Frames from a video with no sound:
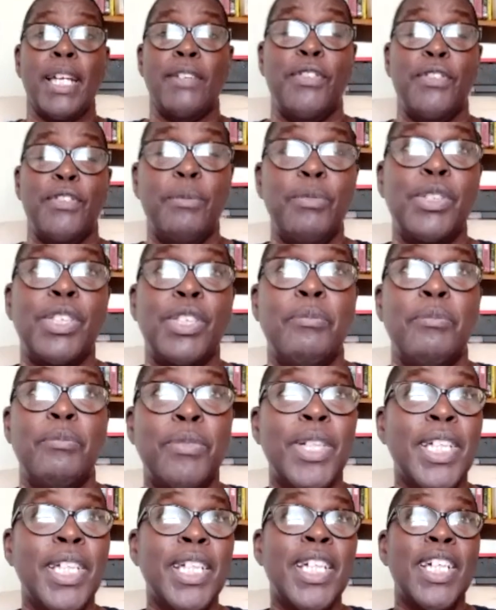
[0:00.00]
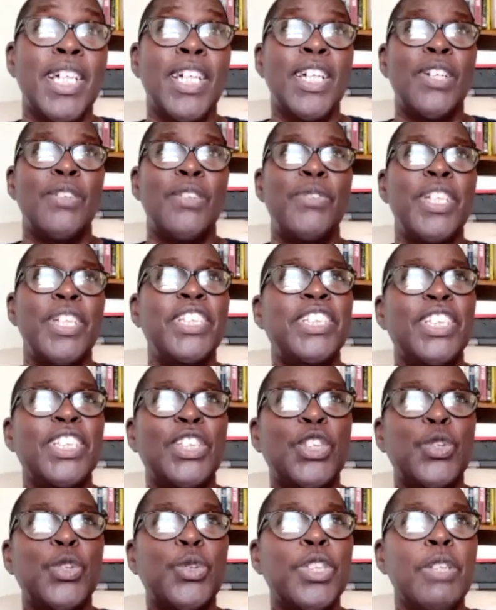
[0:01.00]
from some
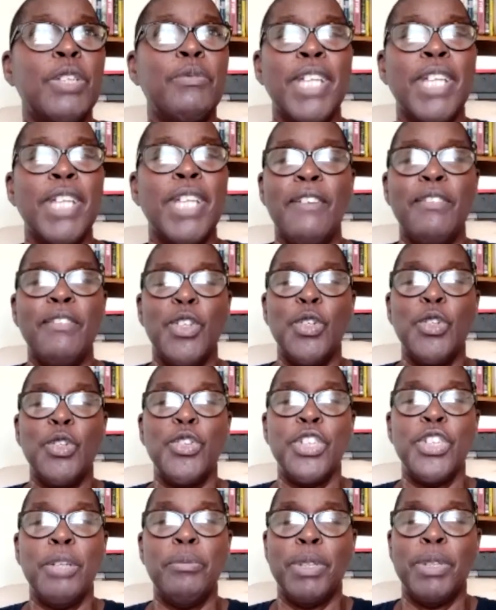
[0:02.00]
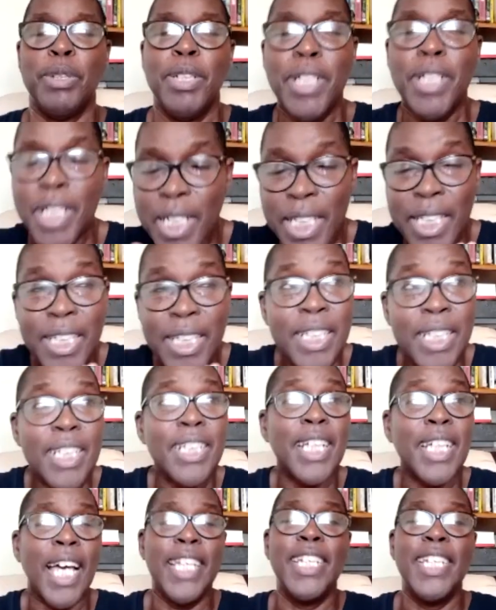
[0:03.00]
racists who seem to have no trouble
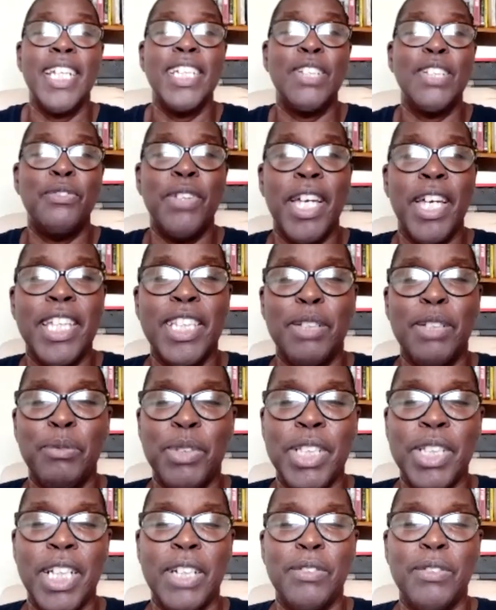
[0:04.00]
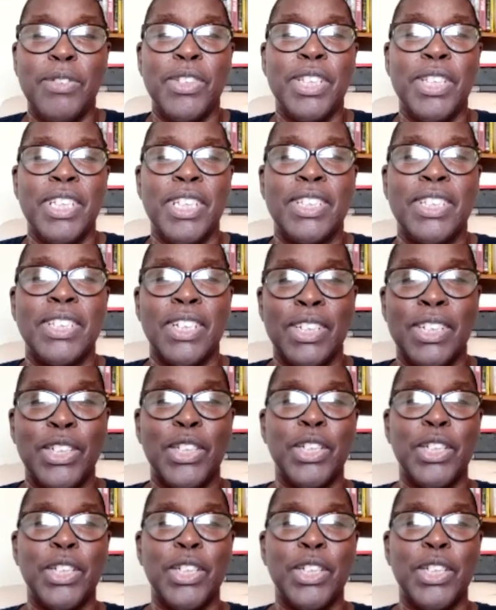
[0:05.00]
identifying themselves as such.